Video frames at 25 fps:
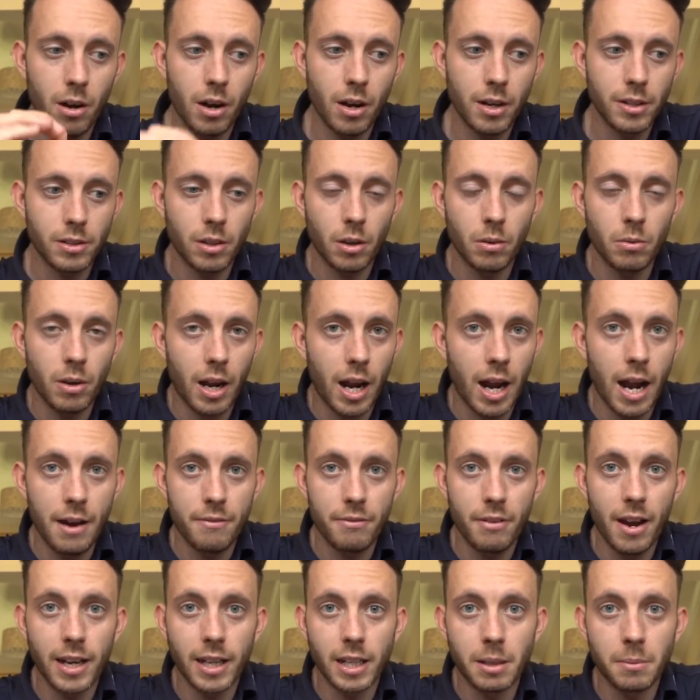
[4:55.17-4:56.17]
I don't have
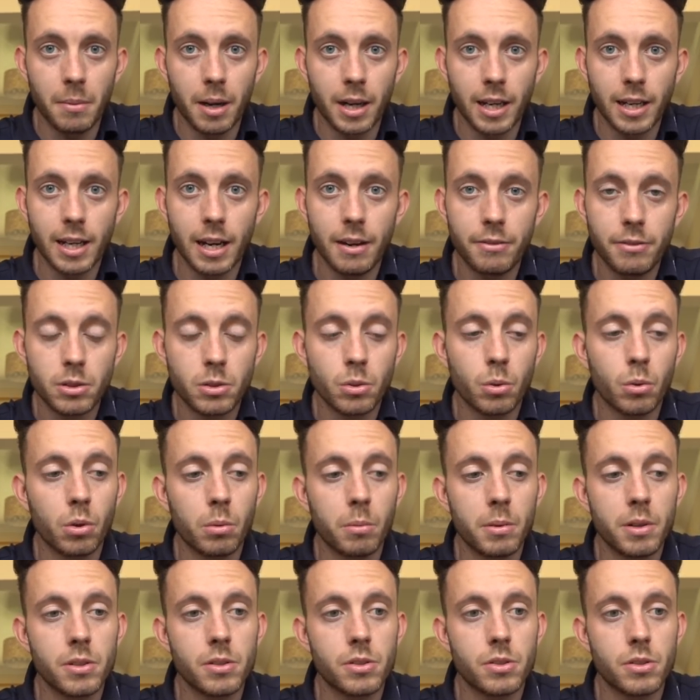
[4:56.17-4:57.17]
any money left for
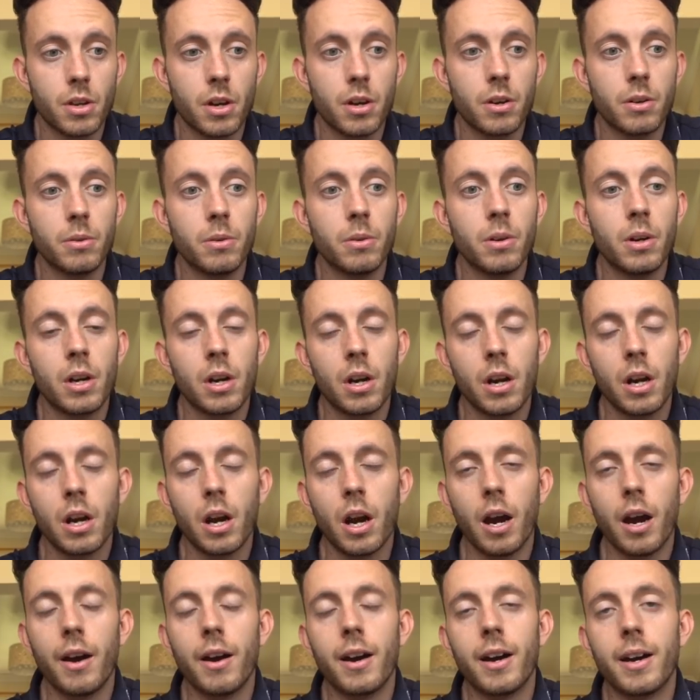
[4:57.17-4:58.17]
tournaments, so
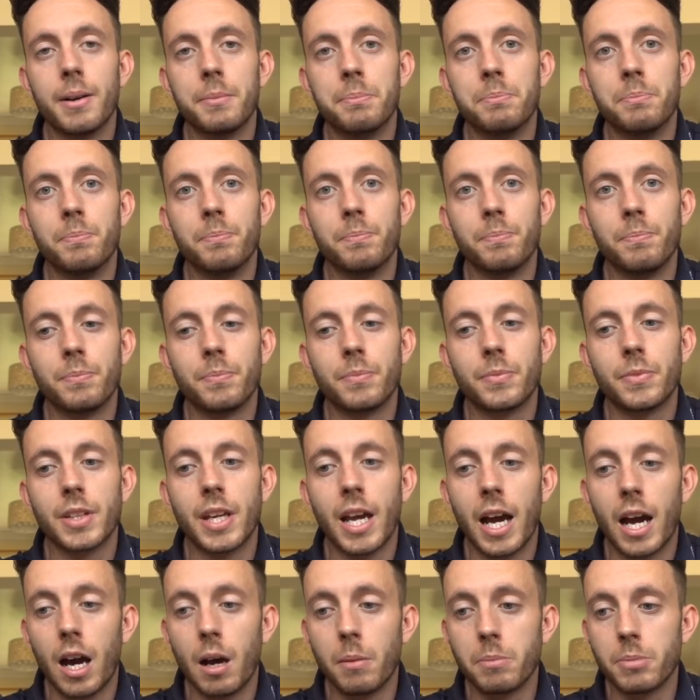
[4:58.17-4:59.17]
um,
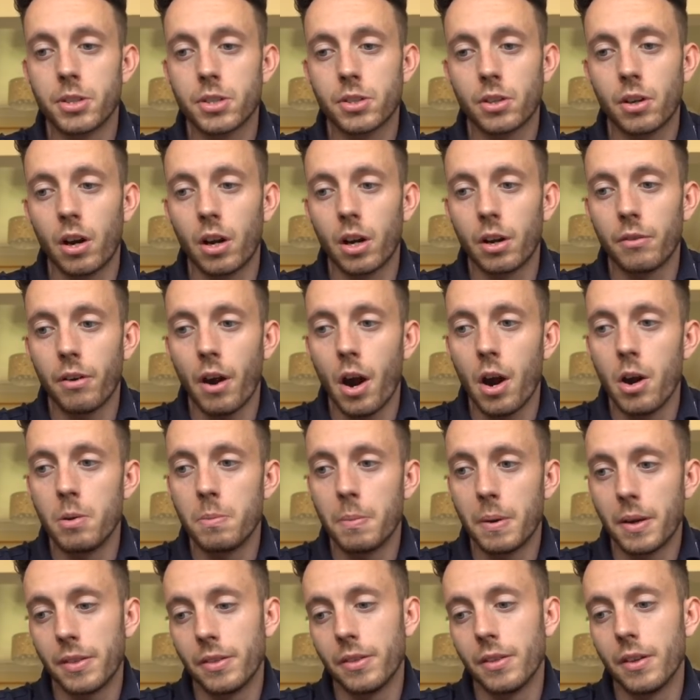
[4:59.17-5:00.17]
yeah, I'm just kind of
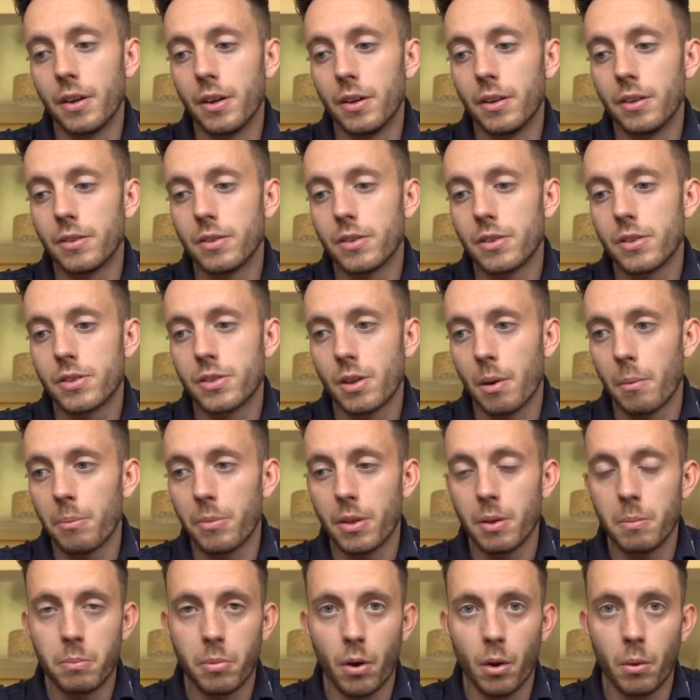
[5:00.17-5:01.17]
hoping that
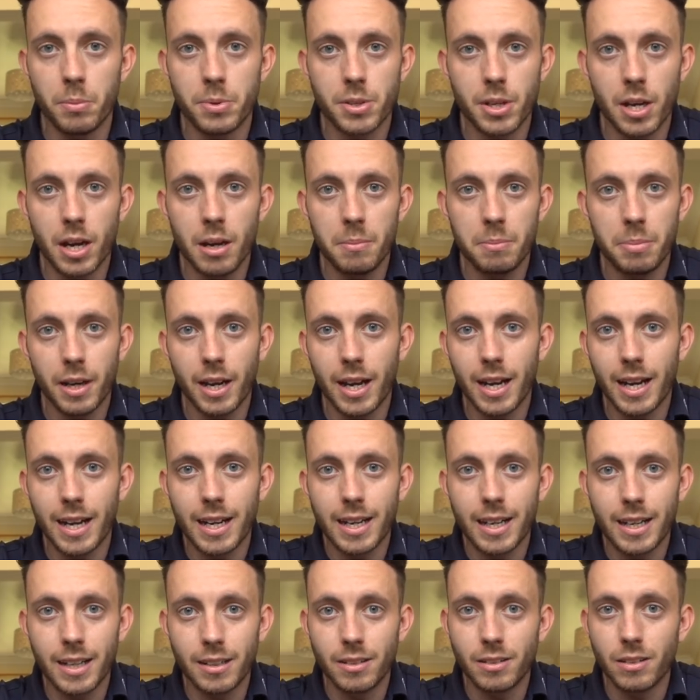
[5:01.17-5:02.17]
something pops up
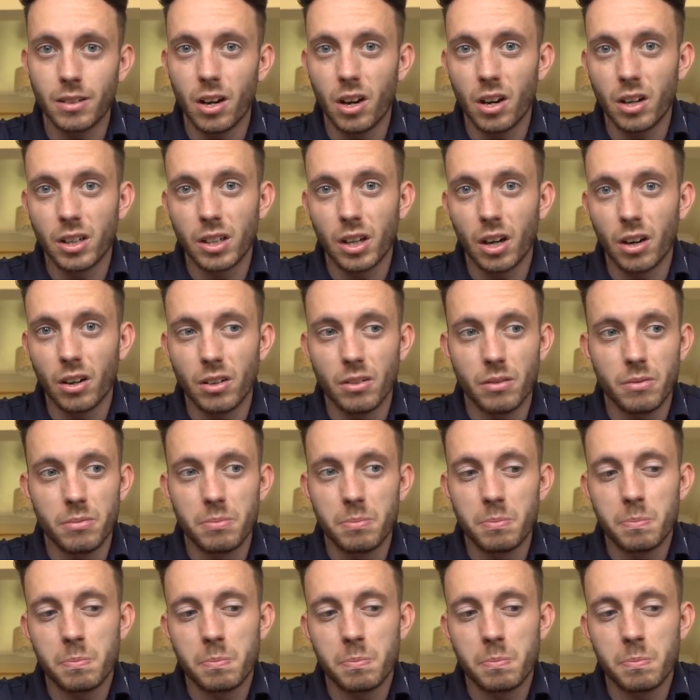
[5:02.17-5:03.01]
and I kind of